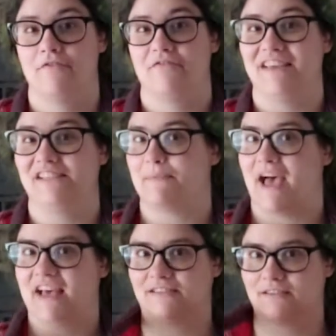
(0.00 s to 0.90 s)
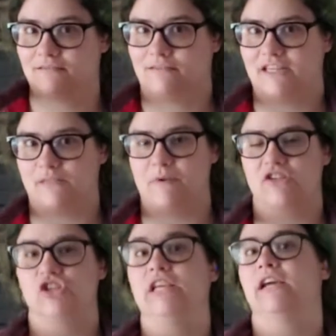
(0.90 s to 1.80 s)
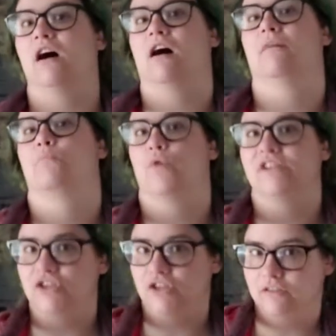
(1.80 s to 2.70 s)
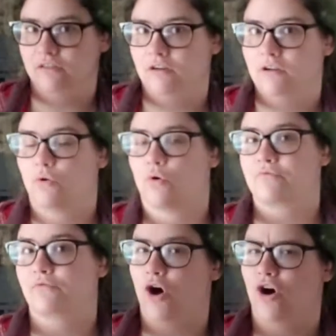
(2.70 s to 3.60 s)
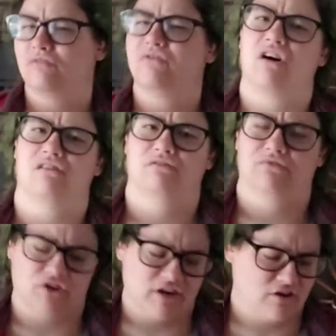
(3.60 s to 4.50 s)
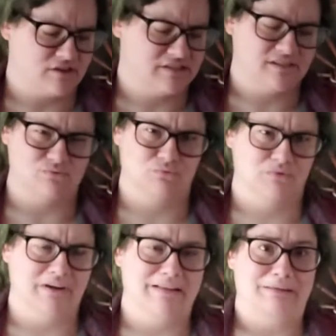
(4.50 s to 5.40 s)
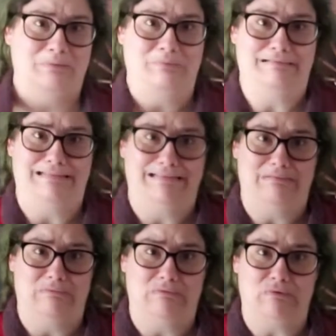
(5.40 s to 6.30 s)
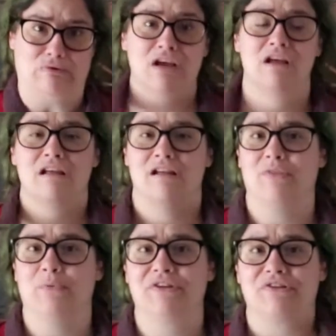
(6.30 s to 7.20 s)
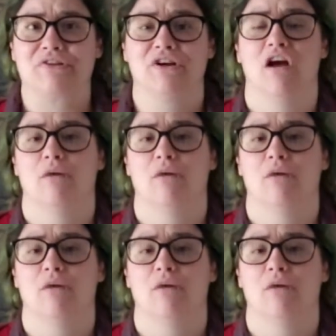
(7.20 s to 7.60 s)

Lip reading: face mask, especially come winter or fall for here, because it gets really, really cold in the winter.